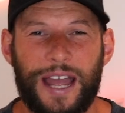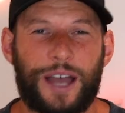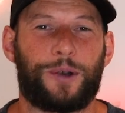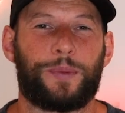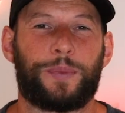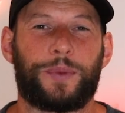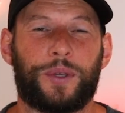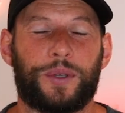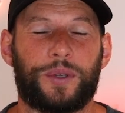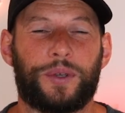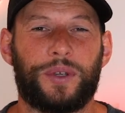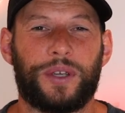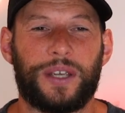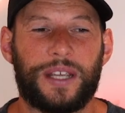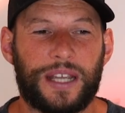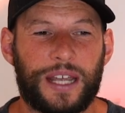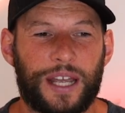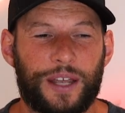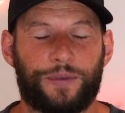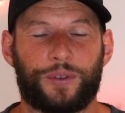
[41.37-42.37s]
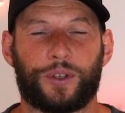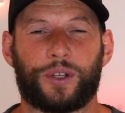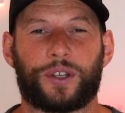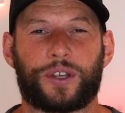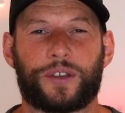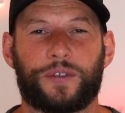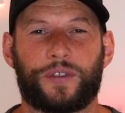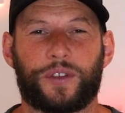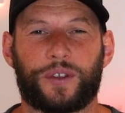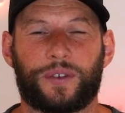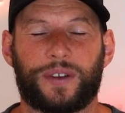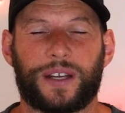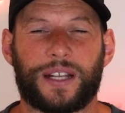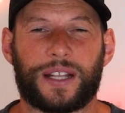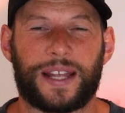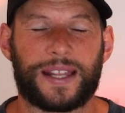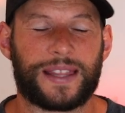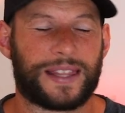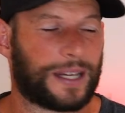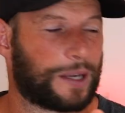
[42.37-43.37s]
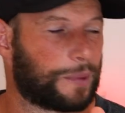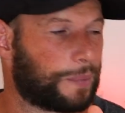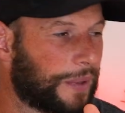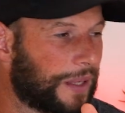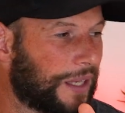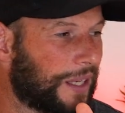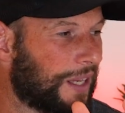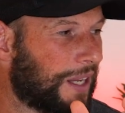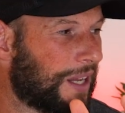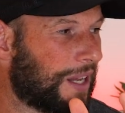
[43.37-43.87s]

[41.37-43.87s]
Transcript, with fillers: help you if you're looking for the red light therapy.